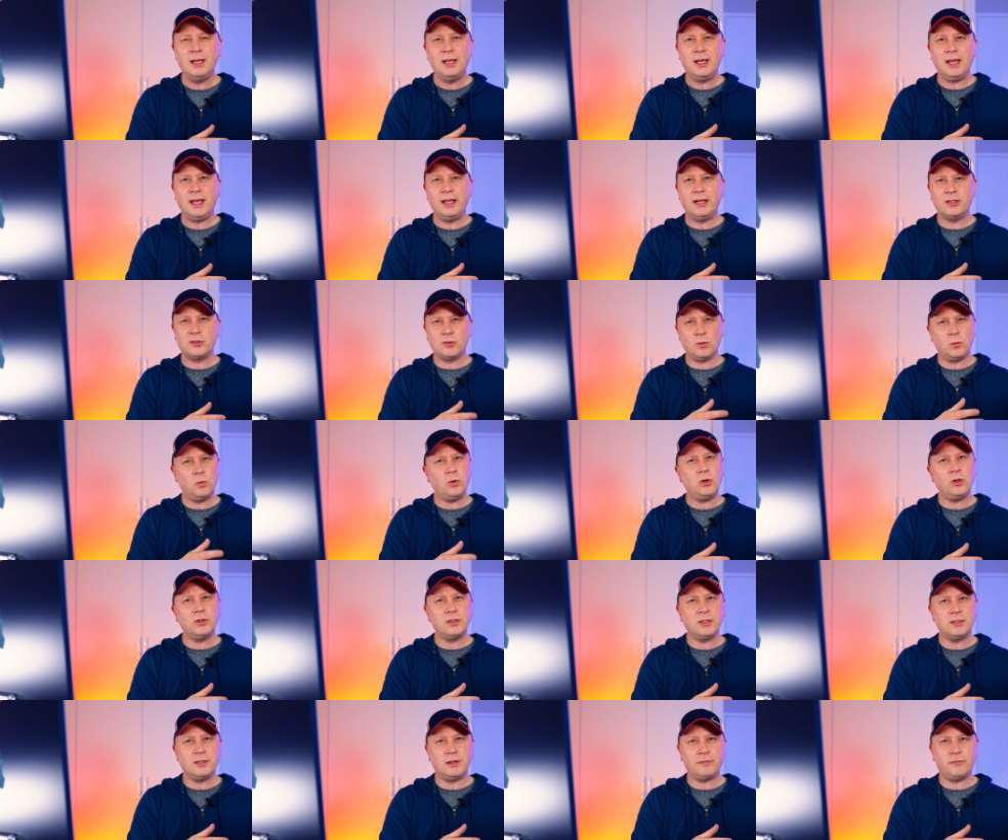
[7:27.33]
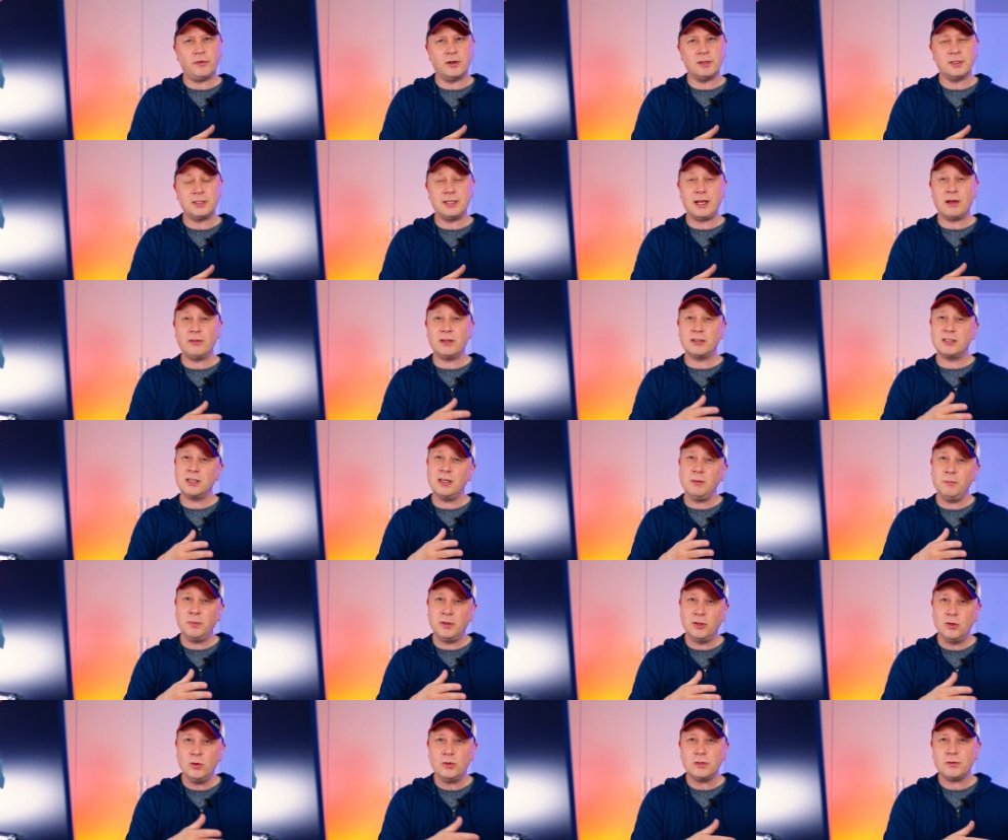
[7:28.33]
and it's a world of difference. Now, the C
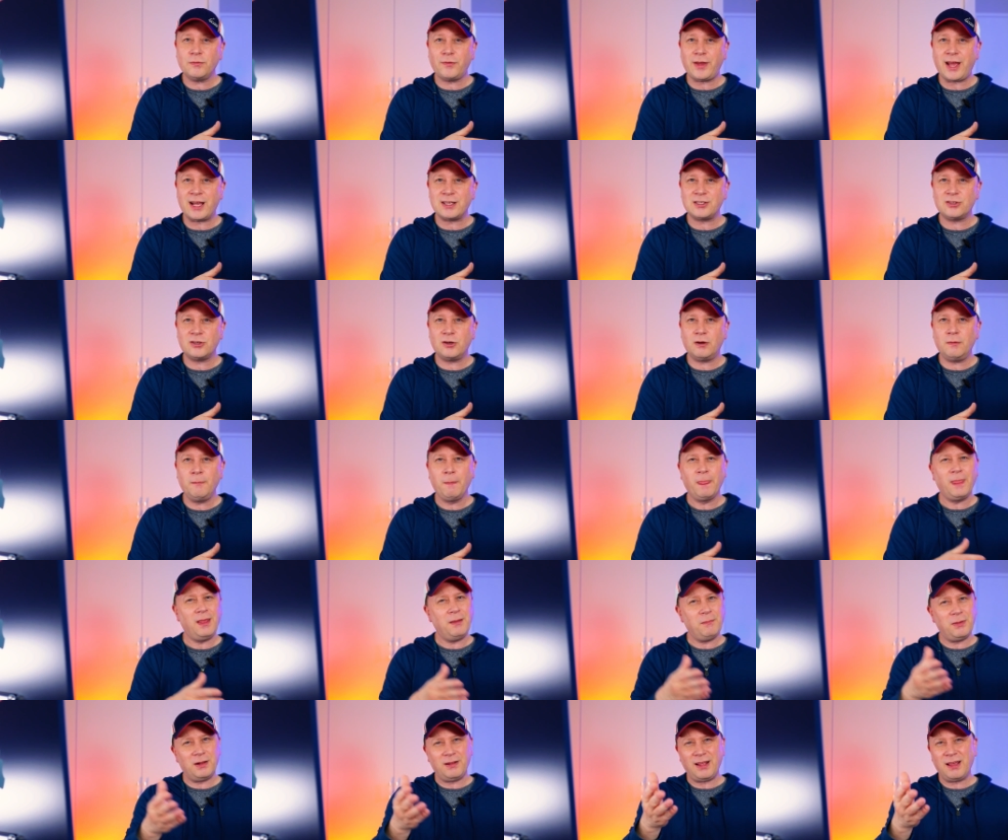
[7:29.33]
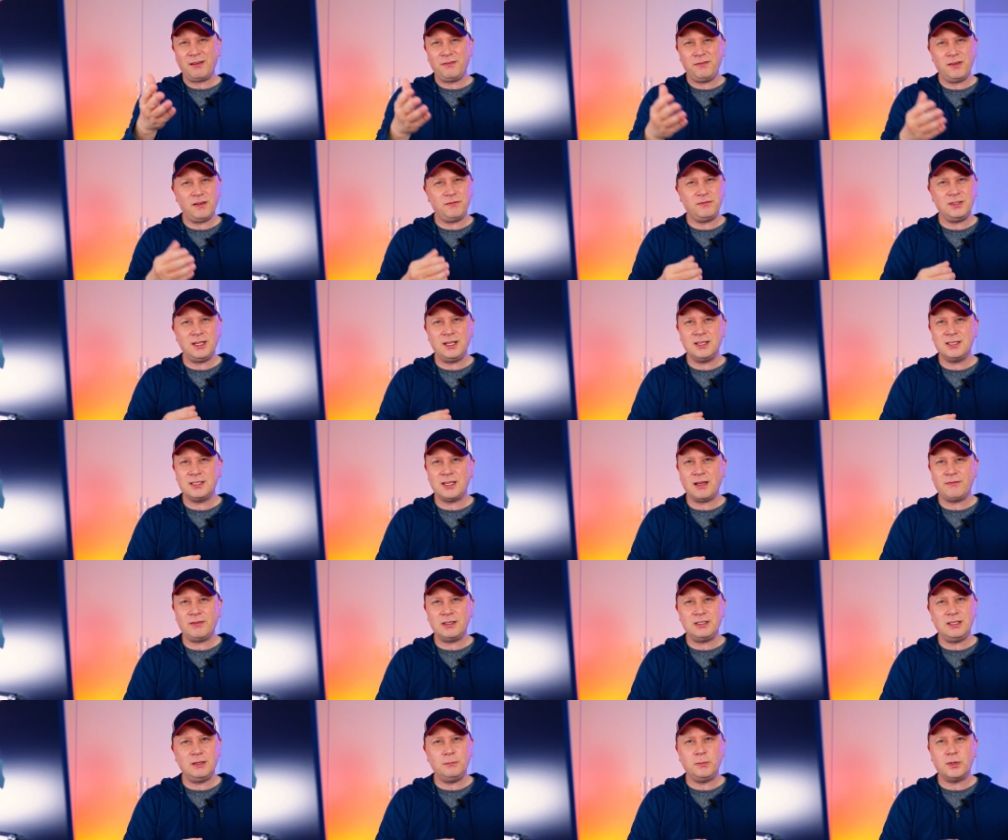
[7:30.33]
P U's faster, but like fifteen,
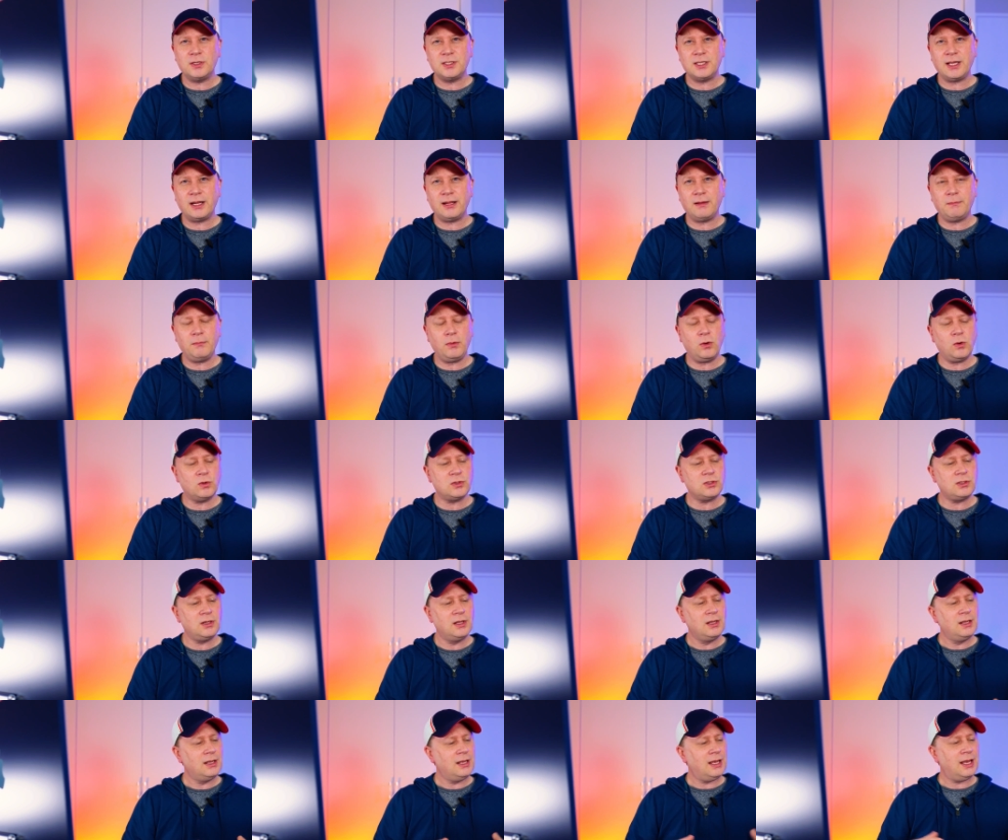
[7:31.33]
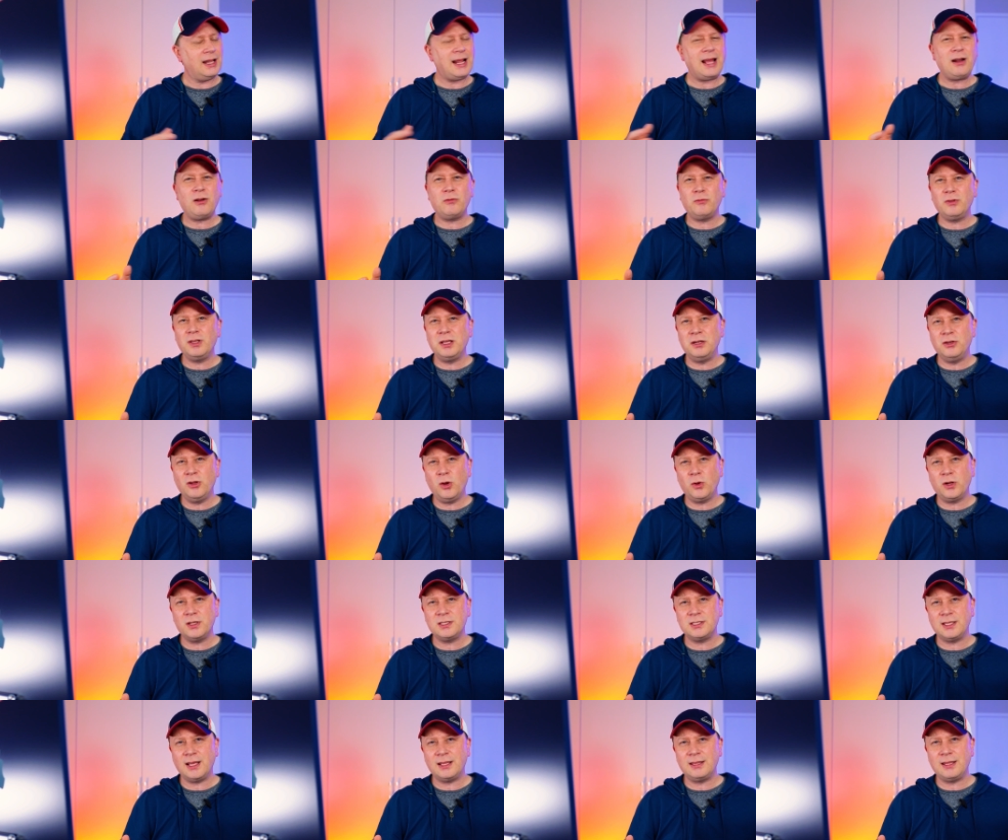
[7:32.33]
seventeen percent at most, and I don't really
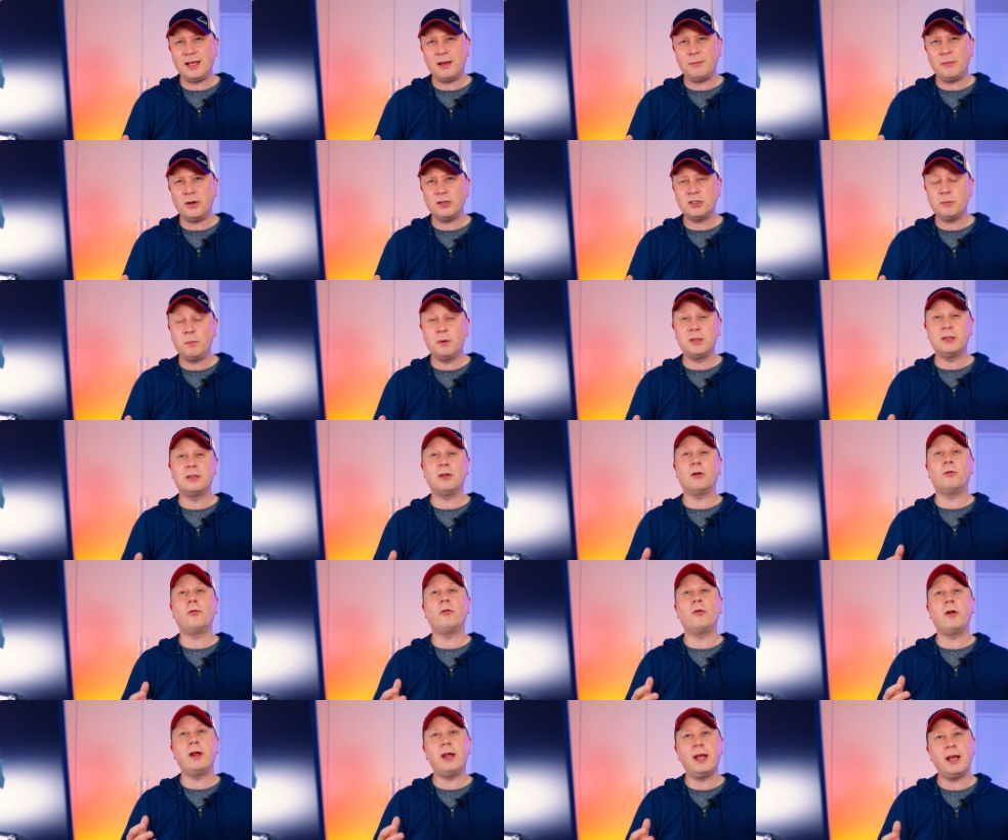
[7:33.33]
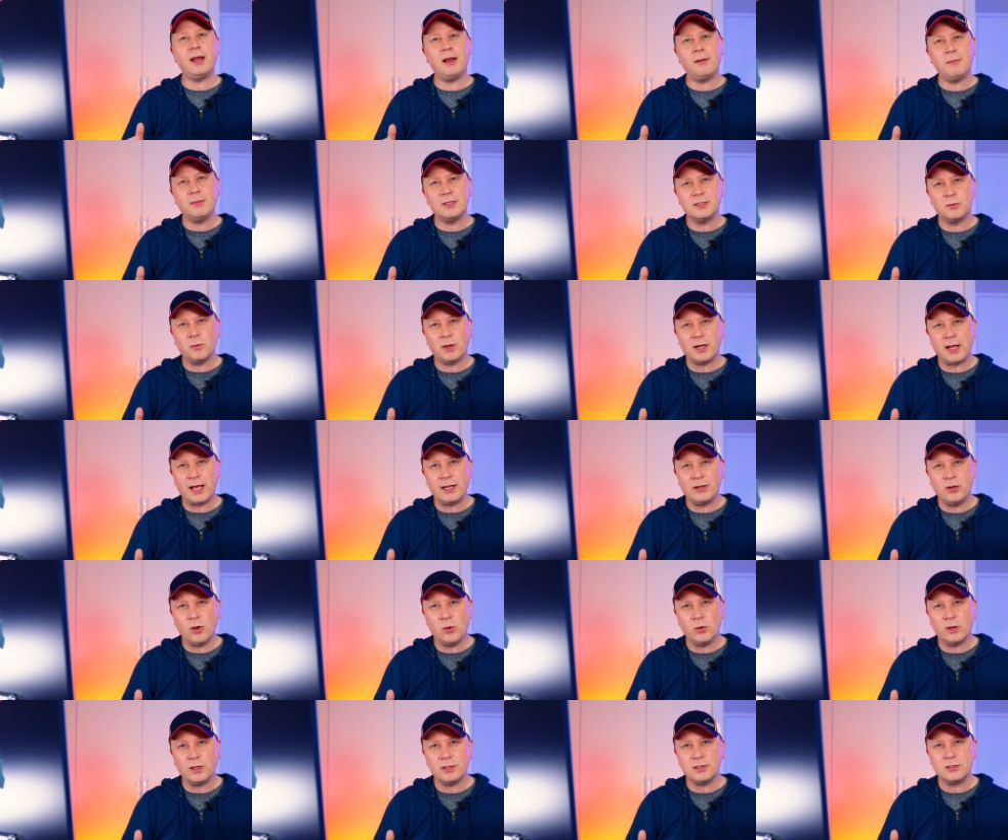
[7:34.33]
notice that that much, but the RAM is what I
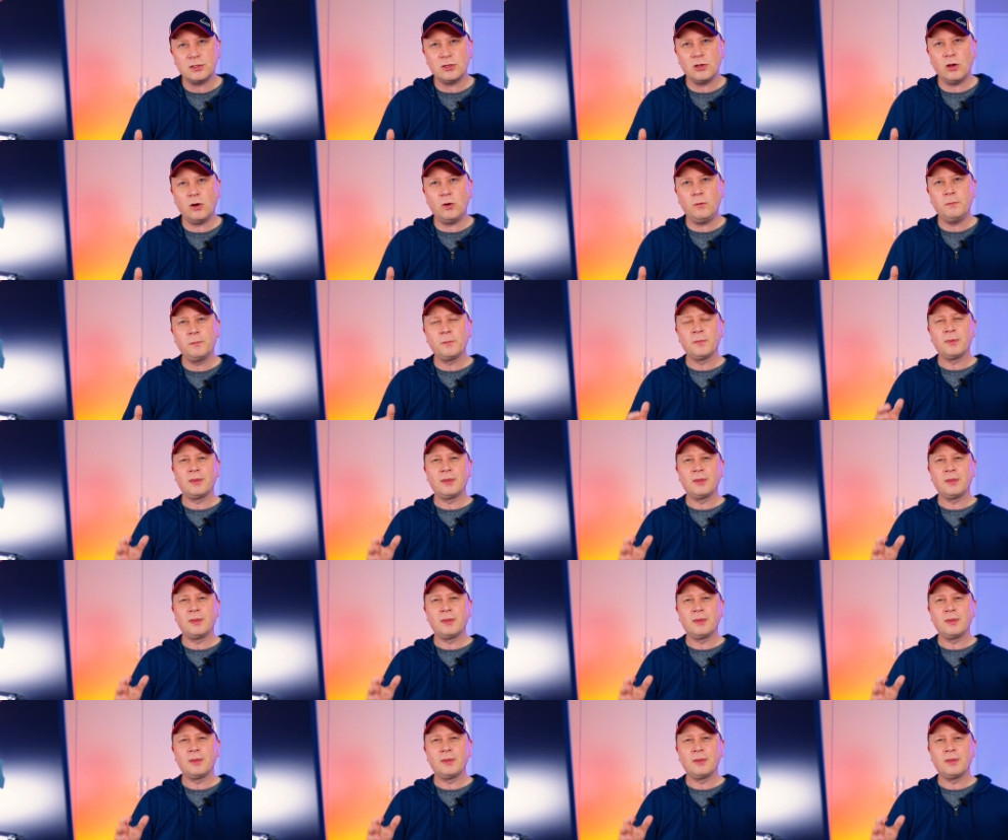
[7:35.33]
notice. So